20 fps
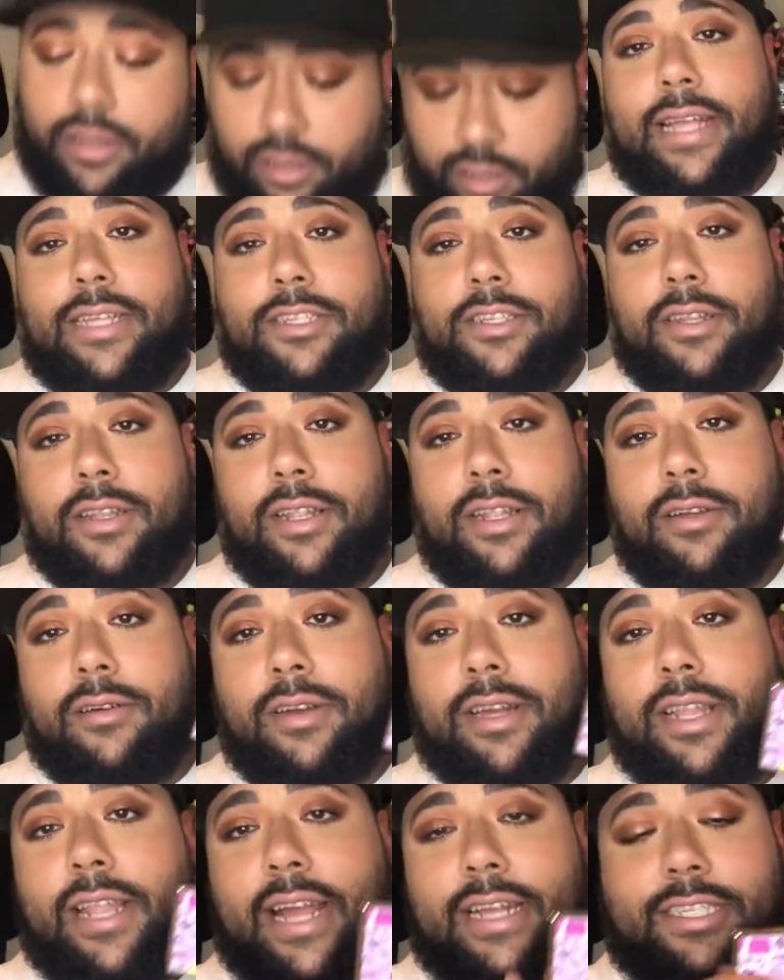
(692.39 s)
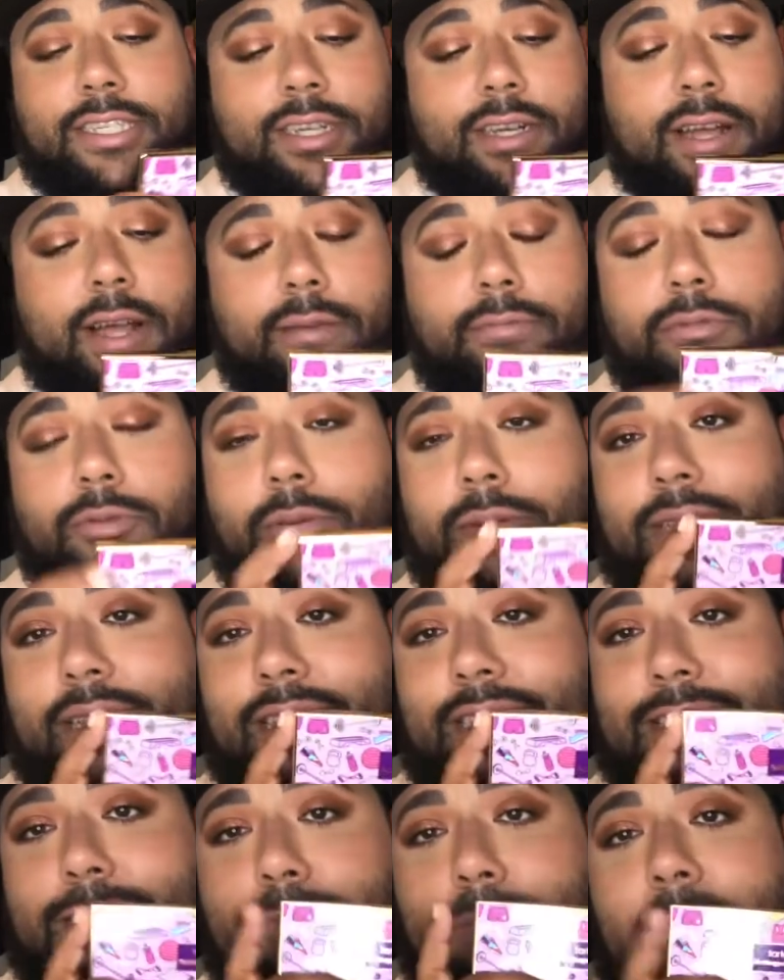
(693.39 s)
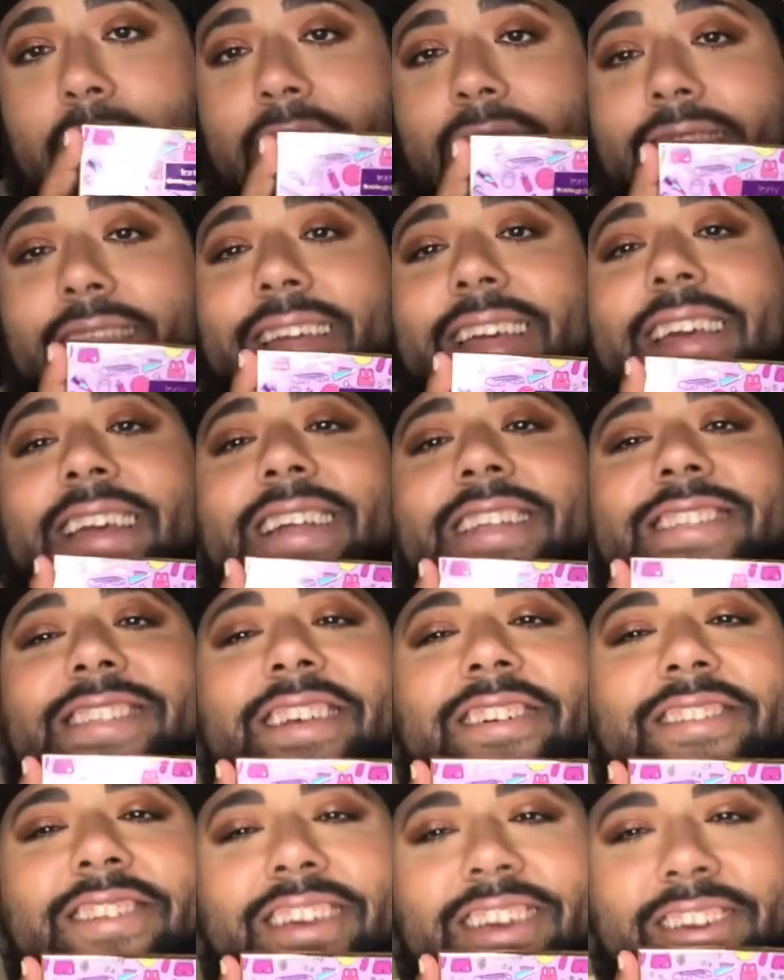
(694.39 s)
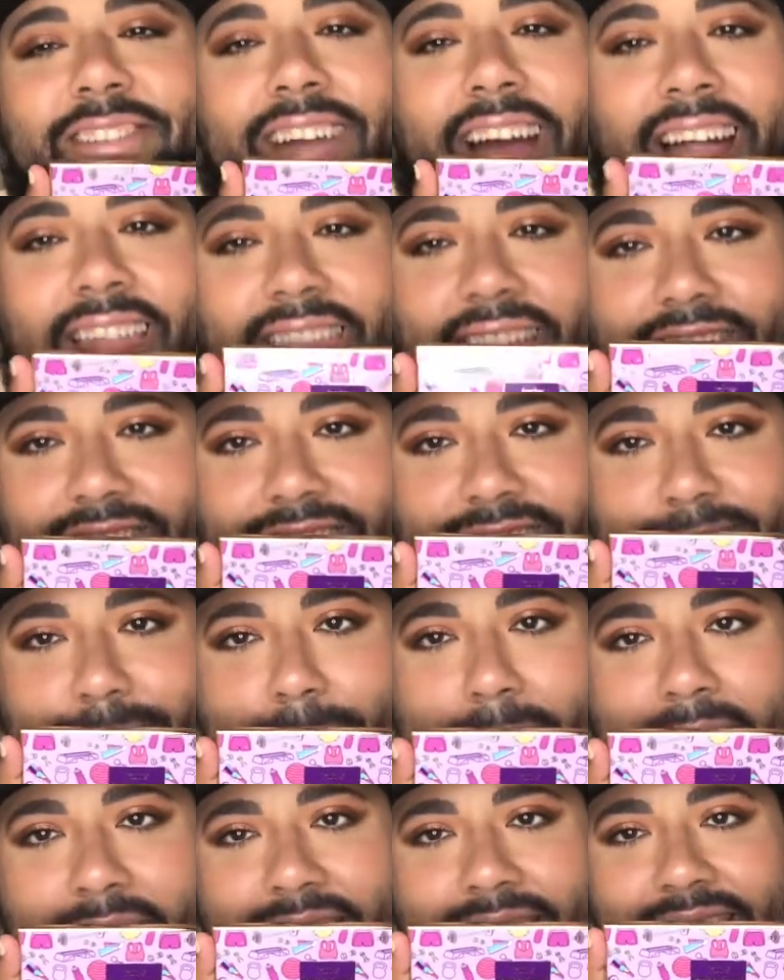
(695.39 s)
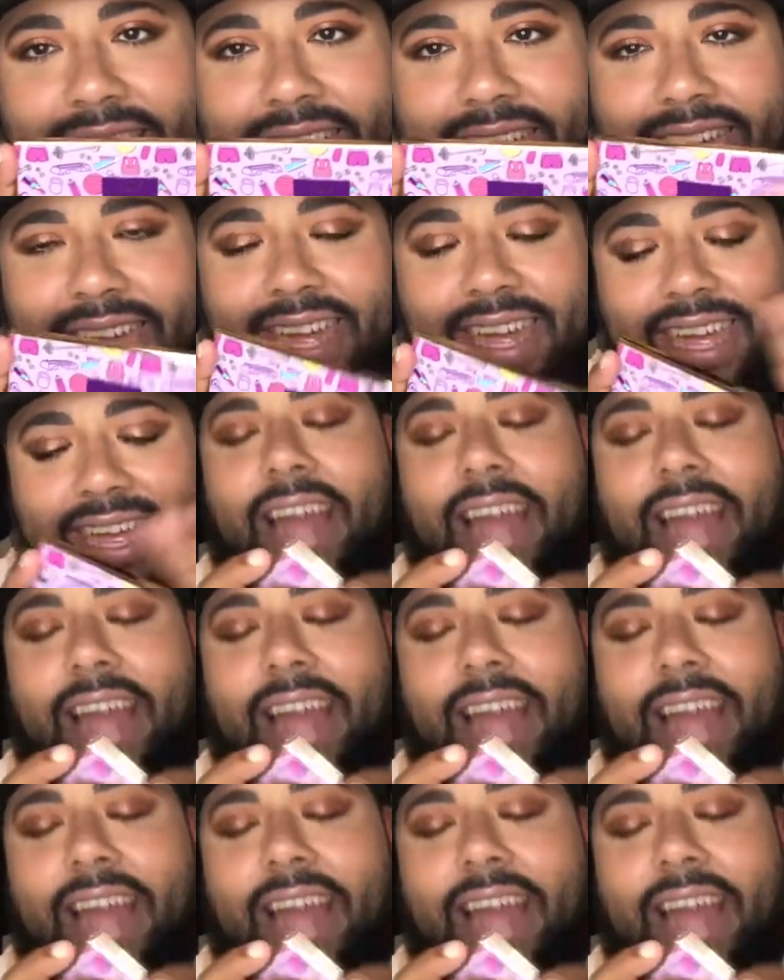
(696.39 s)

And so the little collection comes with this palette. It's so cute, I love this palette.